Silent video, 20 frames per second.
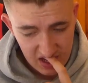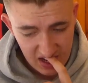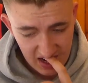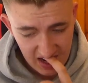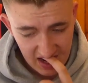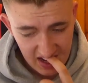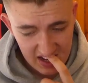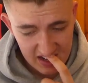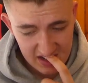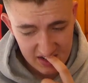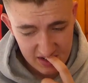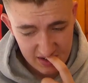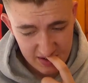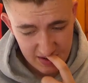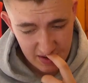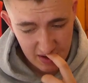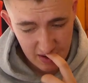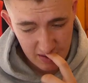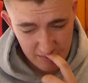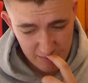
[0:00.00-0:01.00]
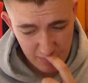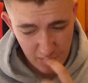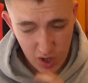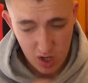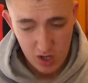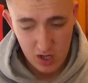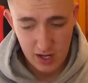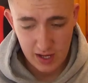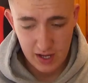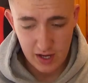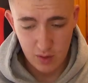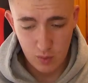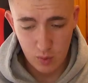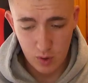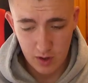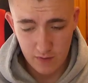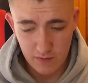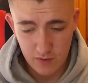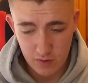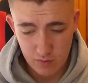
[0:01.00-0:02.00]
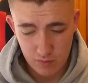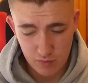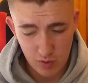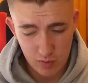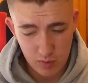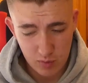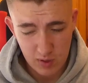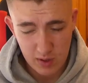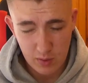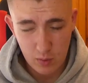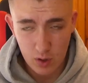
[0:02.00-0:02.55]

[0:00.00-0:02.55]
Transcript: and Burnley are probably